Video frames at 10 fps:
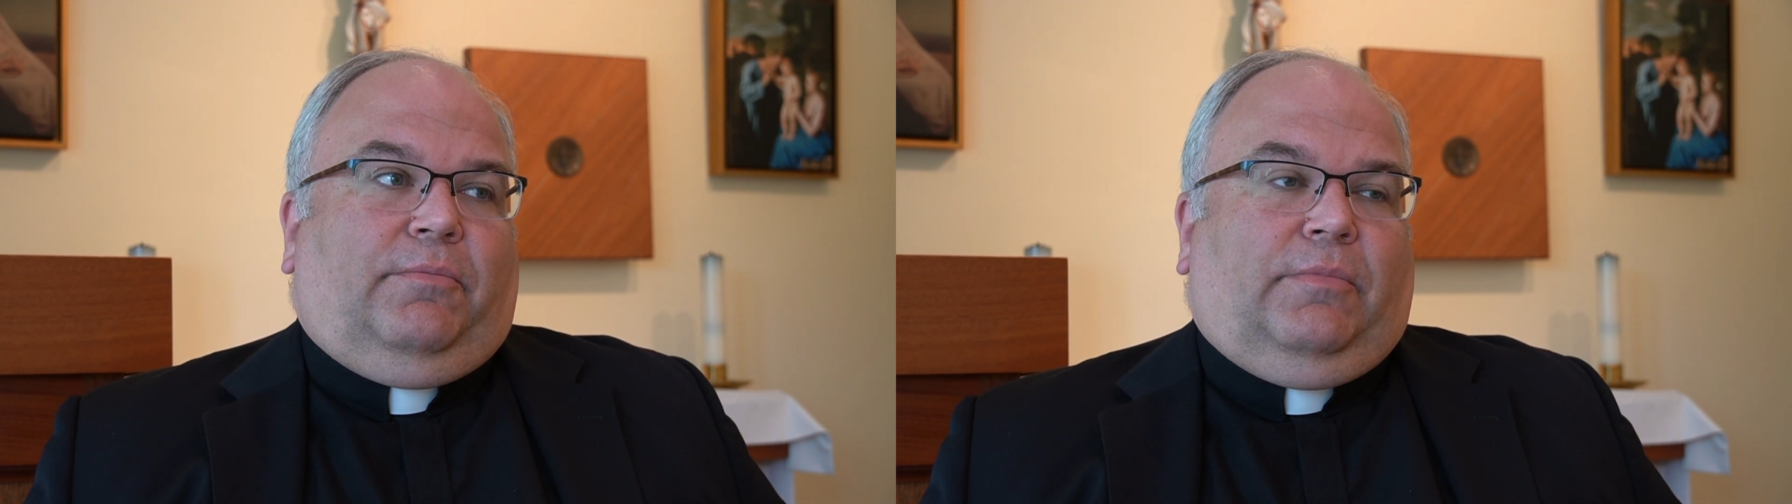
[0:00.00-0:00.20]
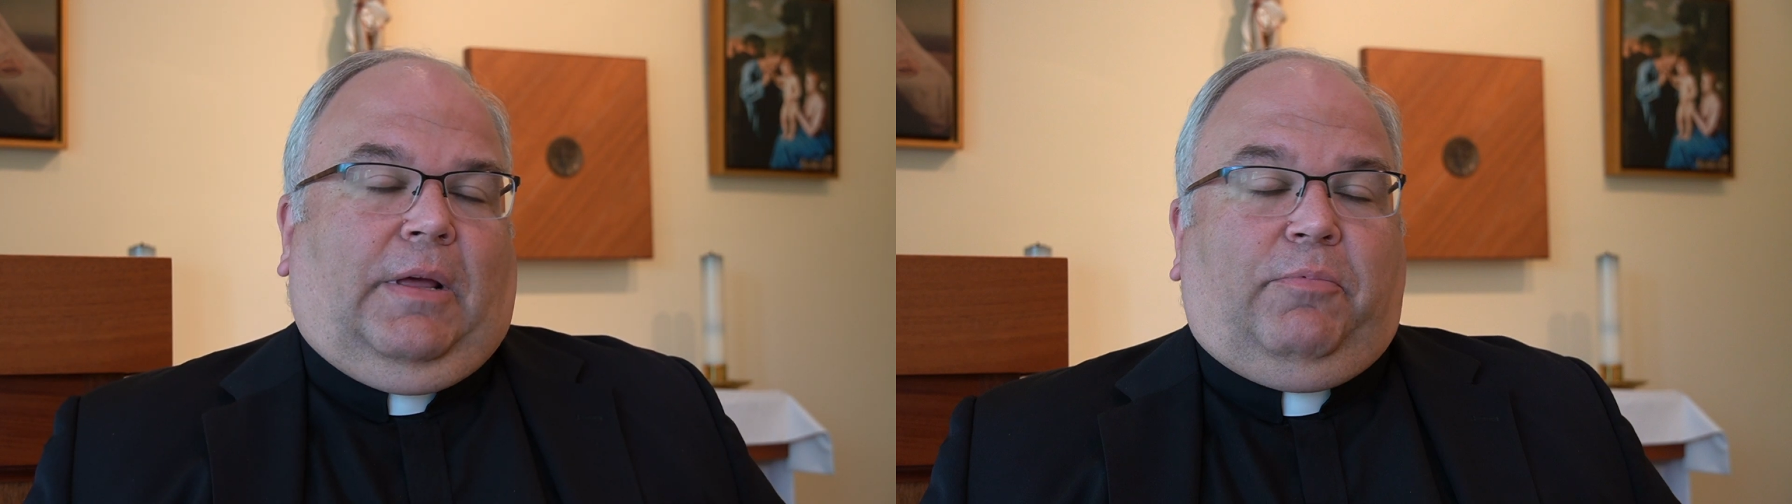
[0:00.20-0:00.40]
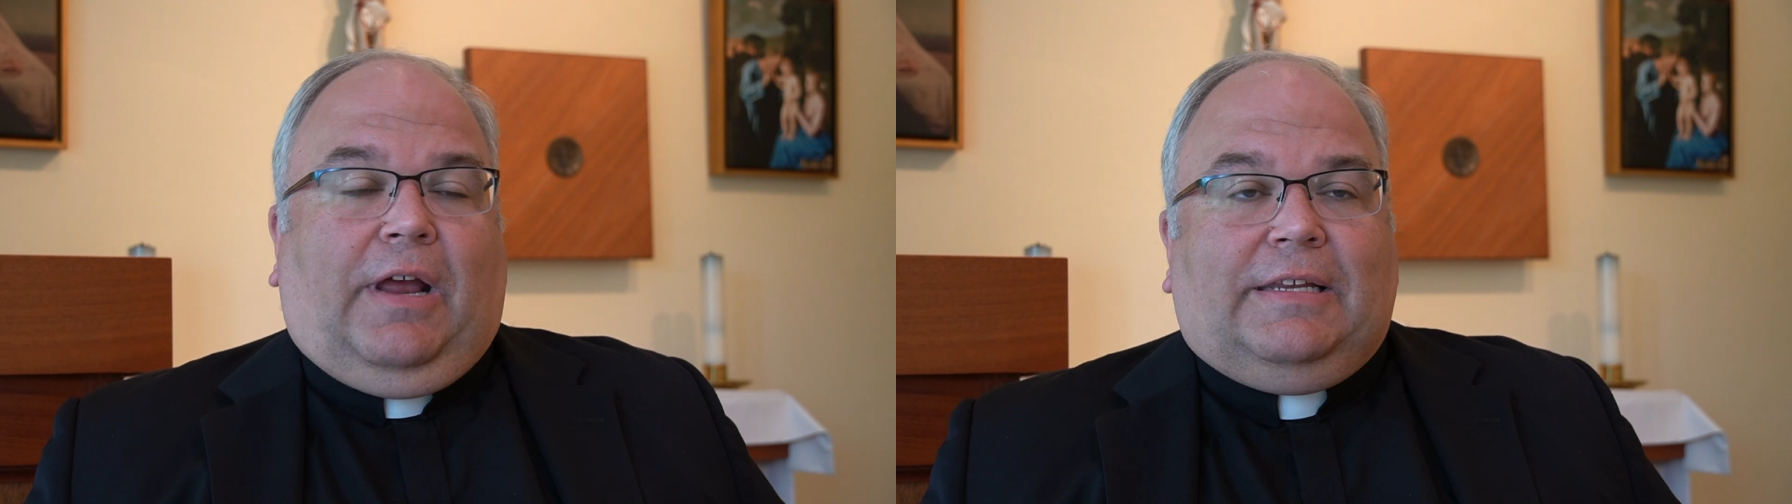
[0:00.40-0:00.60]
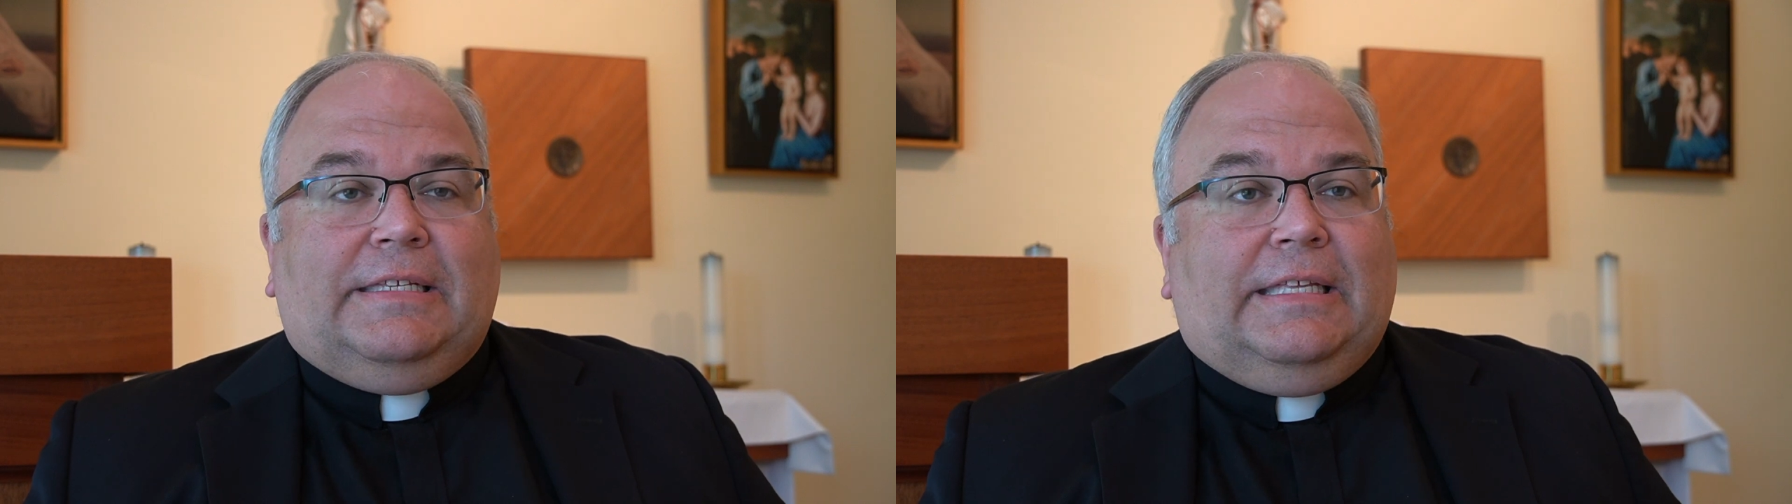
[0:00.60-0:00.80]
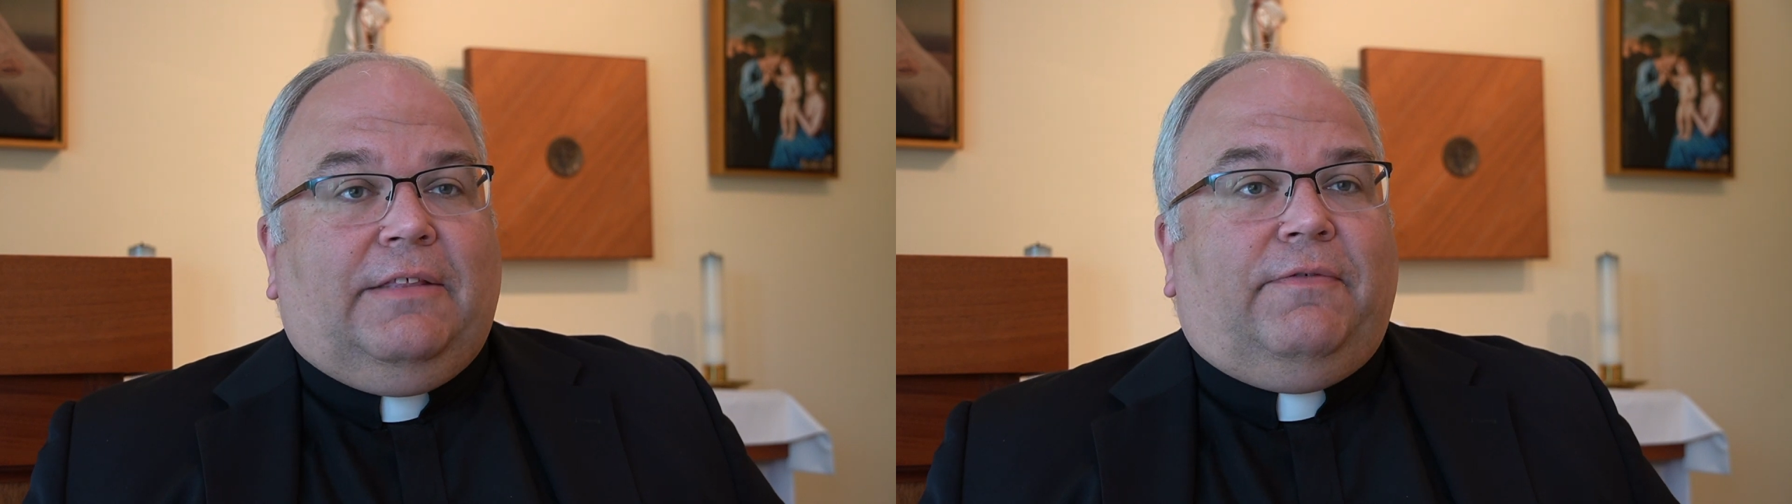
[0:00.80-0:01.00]
not
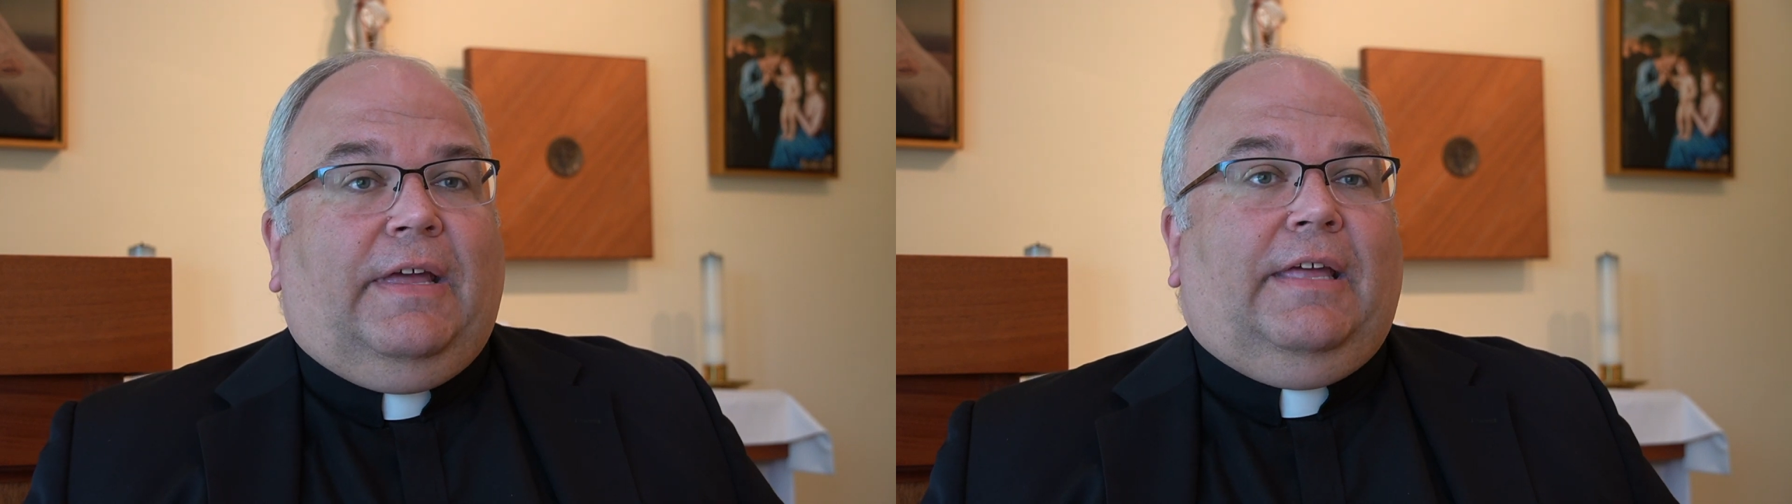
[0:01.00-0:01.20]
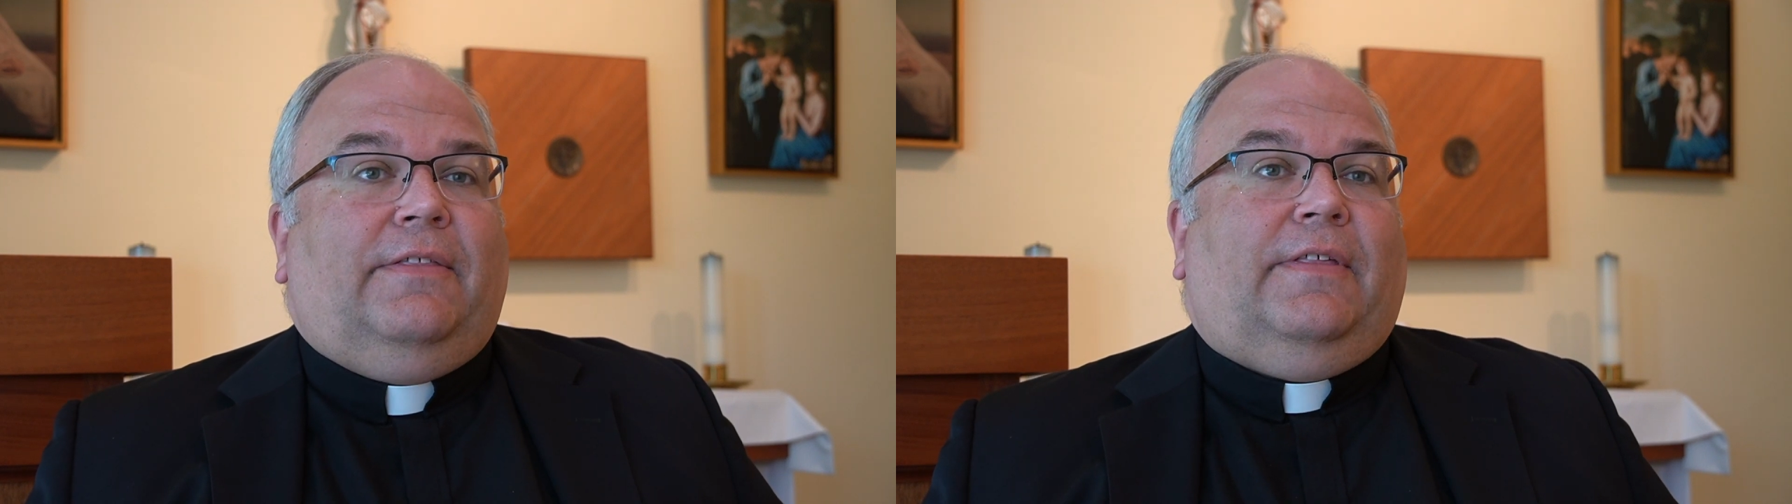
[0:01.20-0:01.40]
practicing the faith,